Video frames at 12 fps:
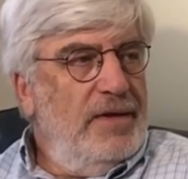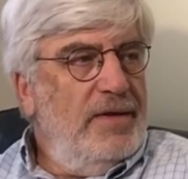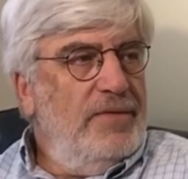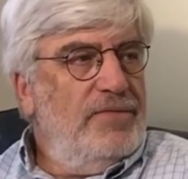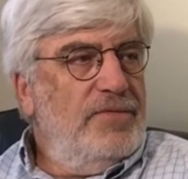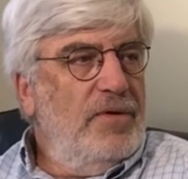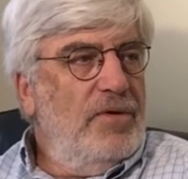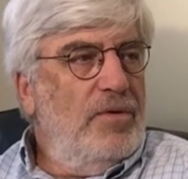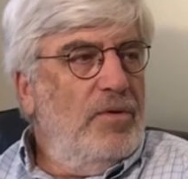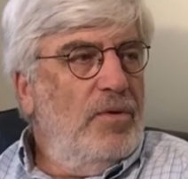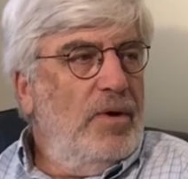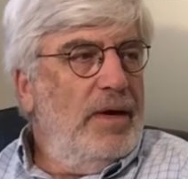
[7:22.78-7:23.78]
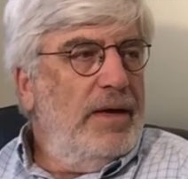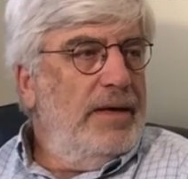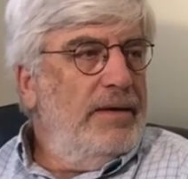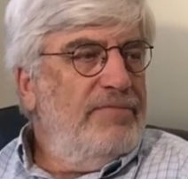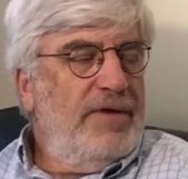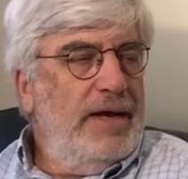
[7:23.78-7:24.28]
And so
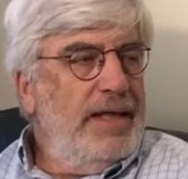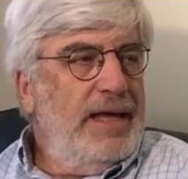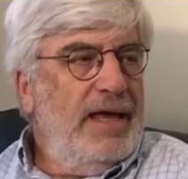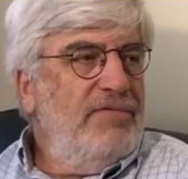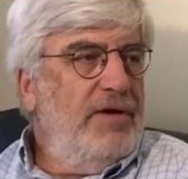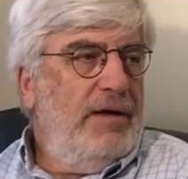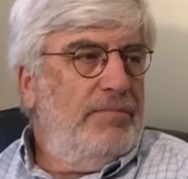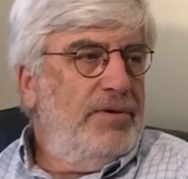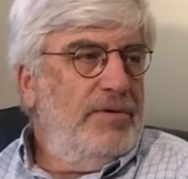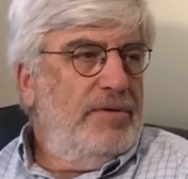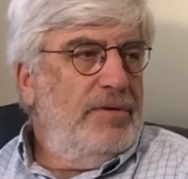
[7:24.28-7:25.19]
I finally gave up.